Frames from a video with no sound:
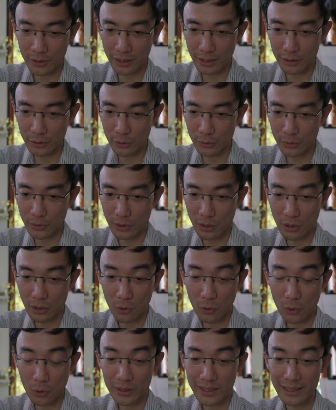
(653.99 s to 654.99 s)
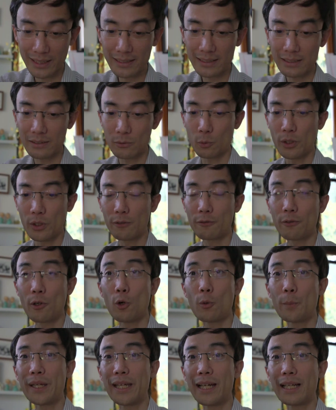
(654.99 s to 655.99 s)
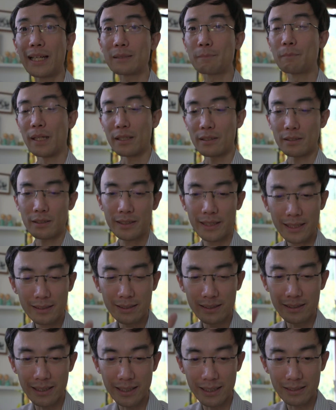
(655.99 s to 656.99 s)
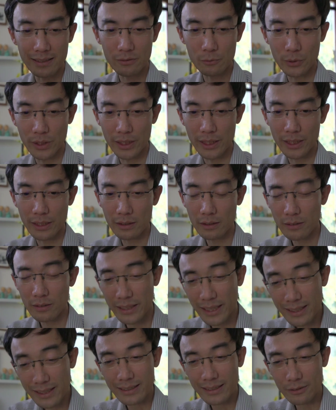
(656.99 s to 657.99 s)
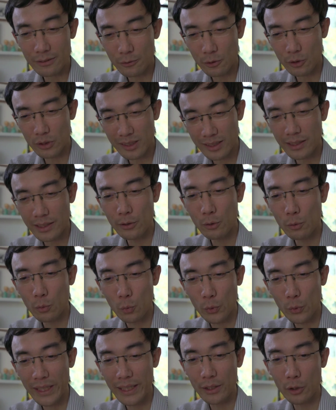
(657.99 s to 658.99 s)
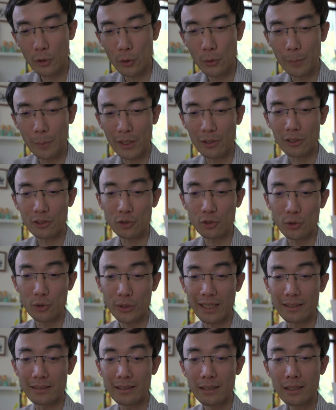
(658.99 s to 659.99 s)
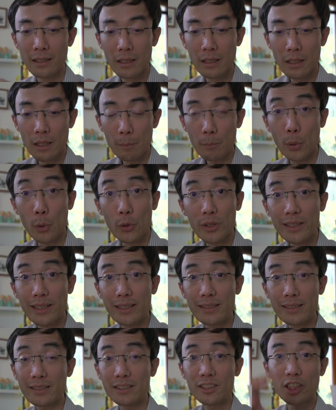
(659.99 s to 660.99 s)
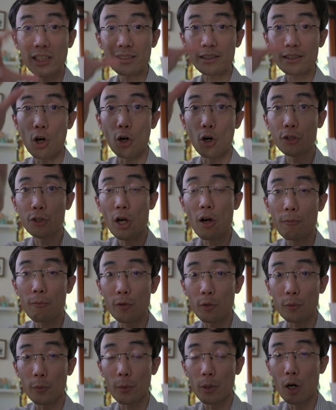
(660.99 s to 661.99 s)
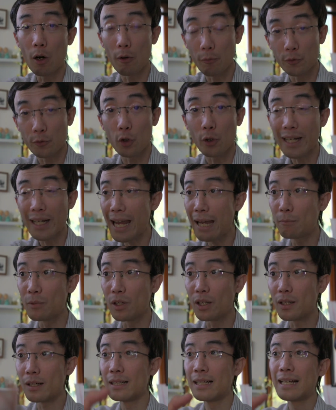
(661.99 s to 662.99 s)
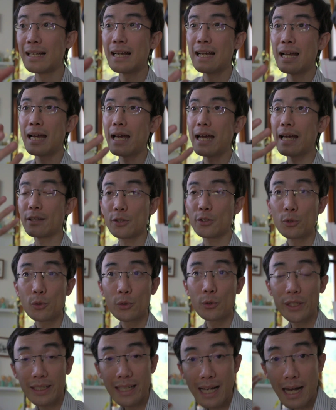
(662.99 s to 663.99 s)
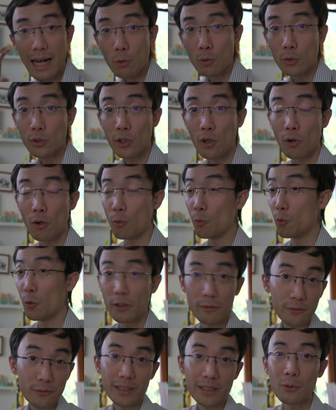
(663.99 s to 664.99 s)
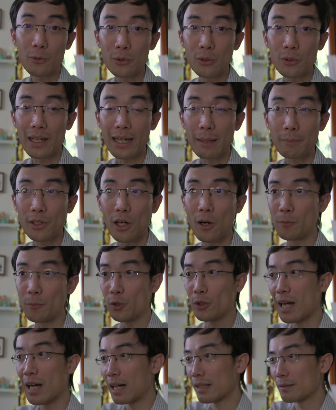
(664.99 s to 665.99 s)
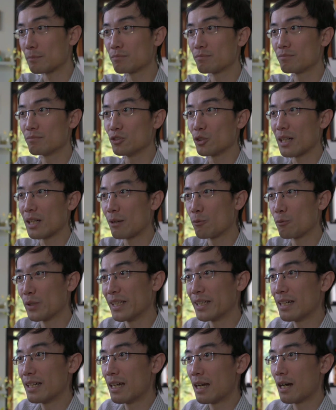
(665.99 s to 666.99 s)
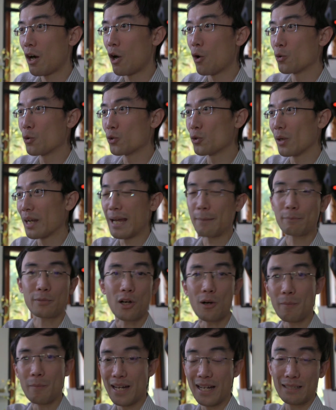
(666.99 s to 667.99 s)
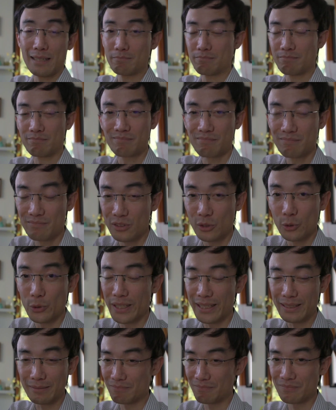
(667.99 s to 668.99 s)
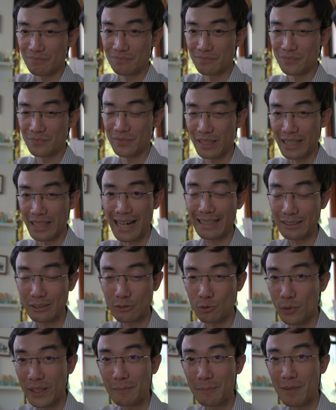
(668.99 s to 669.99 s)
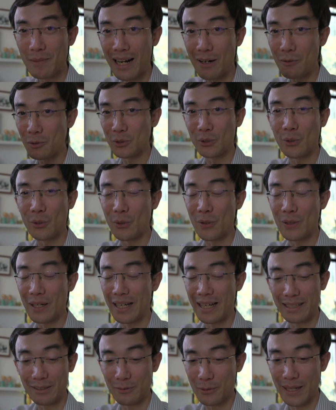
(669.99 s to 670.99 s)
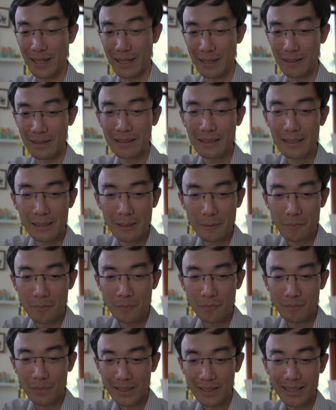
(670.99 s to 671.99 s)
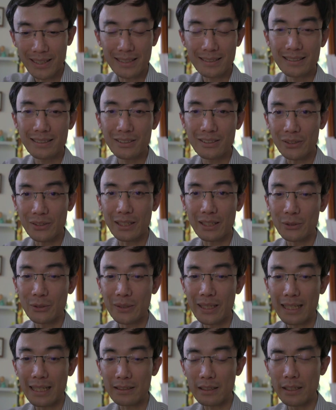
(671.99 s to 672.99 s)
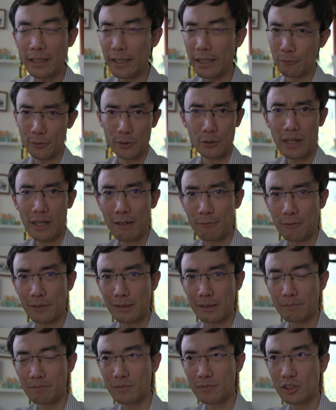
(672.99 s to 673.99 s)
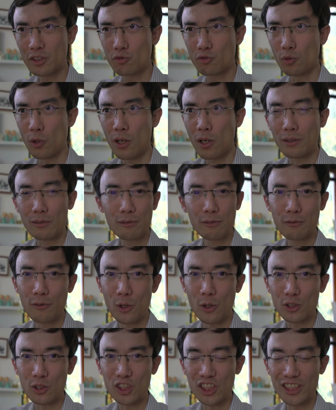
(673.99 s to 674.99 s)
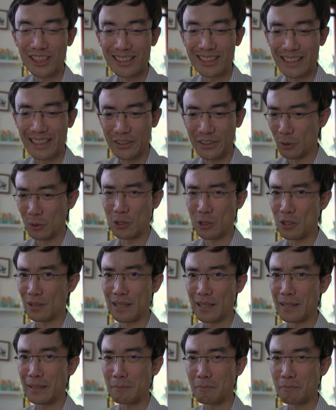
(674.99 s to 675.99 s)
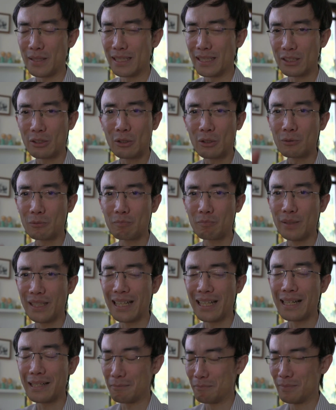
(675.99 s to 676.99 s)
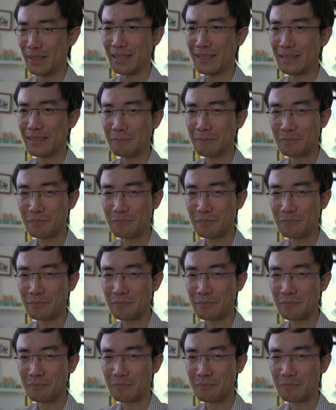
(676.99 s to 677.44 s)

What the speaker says: you can do all this with OBS, but this is still really cool because you can put this just on top of your camera and do it outdoor without laptop. You can't really hold your laptop and do it live stream outdoor anywhere. But this, you can do that. If you have a strong 4G signal, not like me, don't be like me,